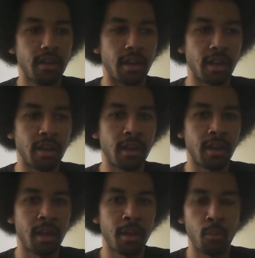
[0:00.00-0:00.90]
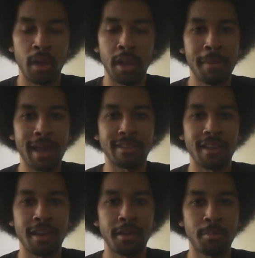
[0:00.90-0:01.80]
And while I'm out of
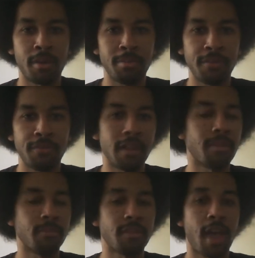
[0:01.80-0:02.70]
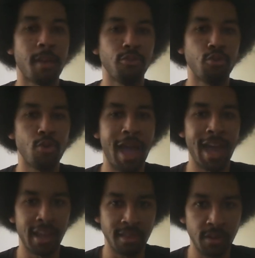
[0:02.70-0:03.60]
town, I'll probably find some time to
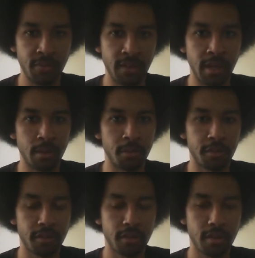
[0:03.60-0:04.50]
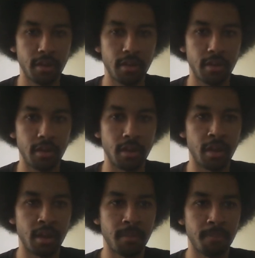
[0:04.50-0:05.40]
edit the videos.
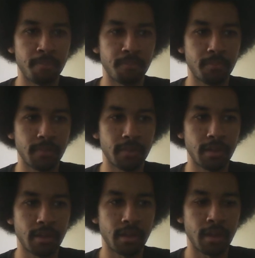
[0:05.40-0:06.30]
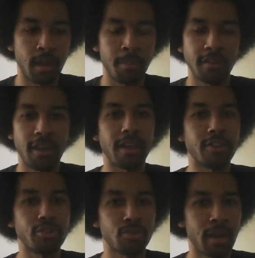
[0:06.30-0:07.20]
I'll be taking
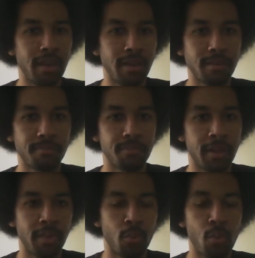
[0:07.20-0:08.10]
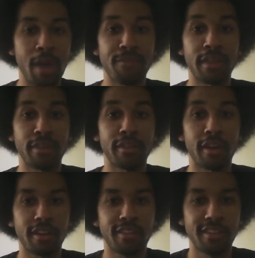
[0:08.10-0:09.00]
a train, and the Wi-Fi
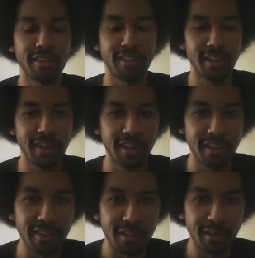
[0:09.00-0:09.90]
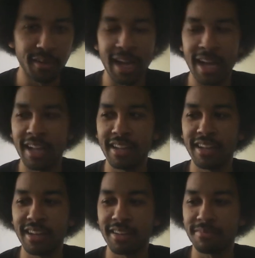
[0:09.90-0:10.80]
sucks. So
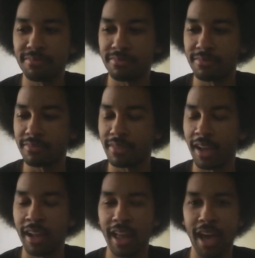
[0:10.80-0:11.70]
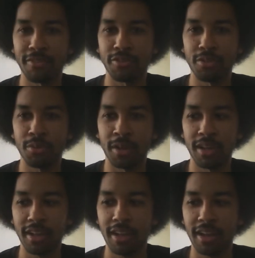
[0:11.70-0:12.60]
I'll have
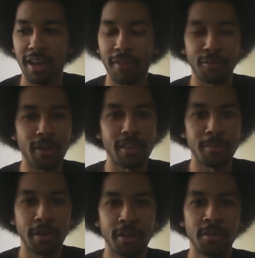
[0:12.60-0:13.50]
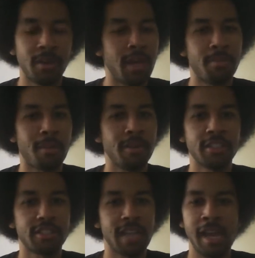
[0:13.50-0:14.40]
to find something to do, and I'll probably
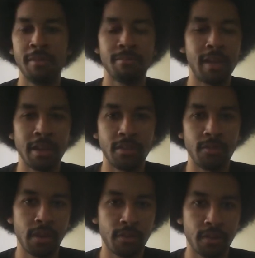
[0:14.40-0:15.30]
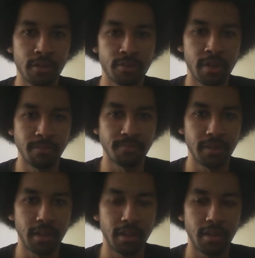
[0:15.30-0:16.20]
just edit the videos on the train.
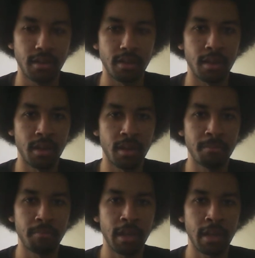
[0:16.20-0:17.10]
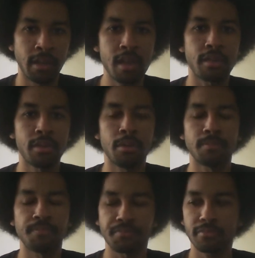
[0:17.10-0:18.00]
And yeah,
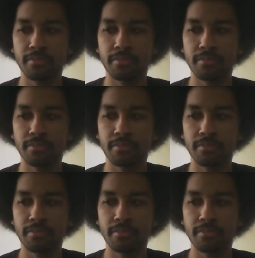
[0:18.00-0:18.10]
so